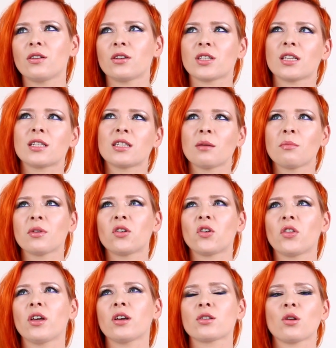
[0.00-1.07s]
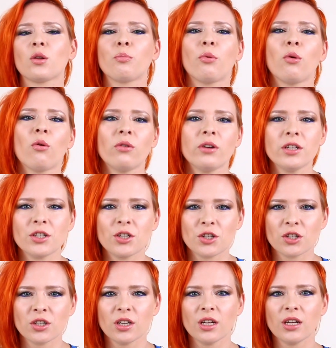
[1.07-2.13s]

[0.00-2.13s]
there's a similar thing, it's called porridge.